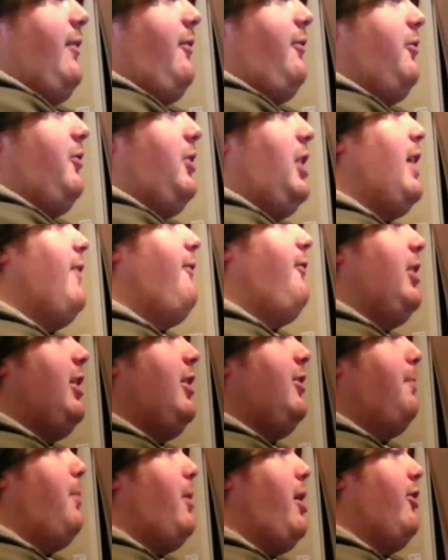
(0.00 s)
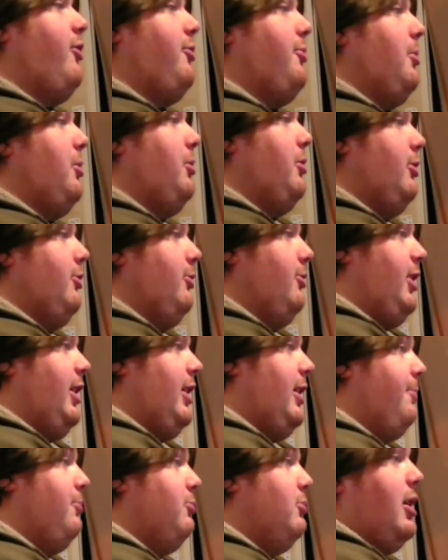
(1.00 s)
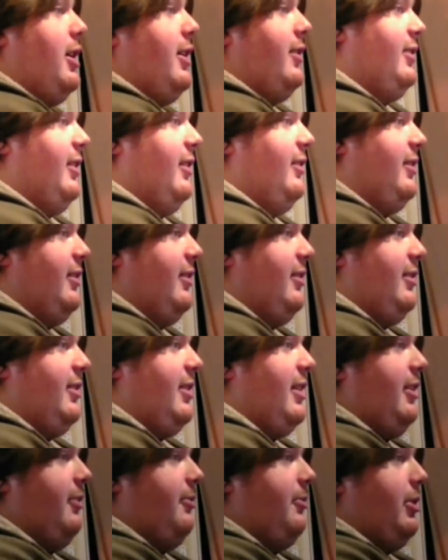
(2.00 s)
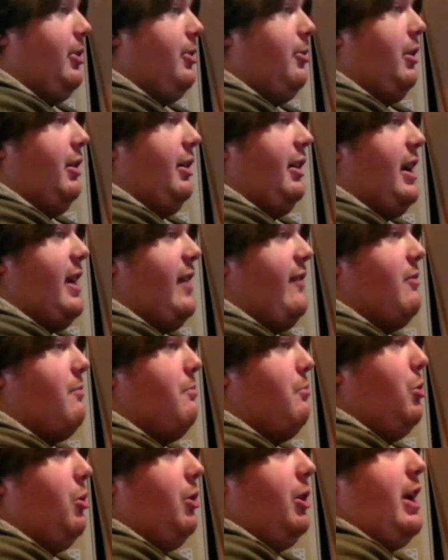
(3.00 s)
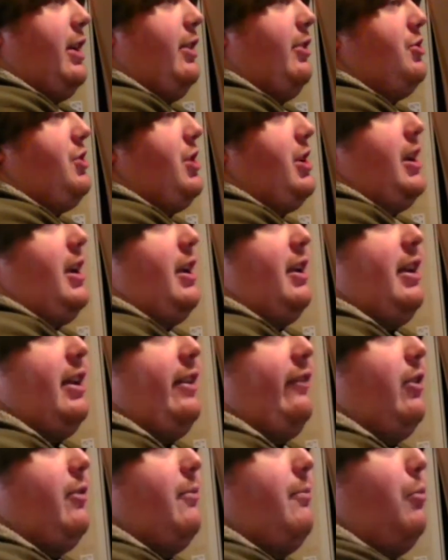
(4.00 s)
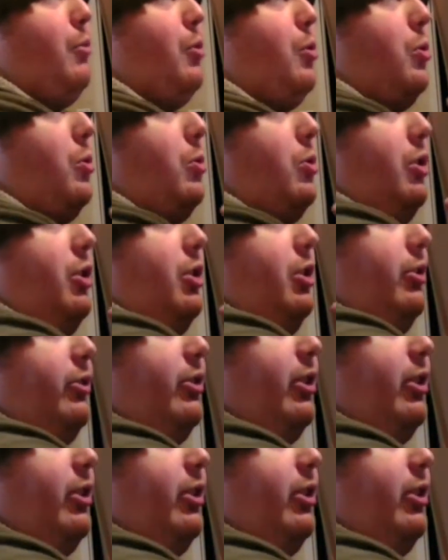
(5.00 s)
if it is possible, it'll take a process that's gonna require even more energy and even more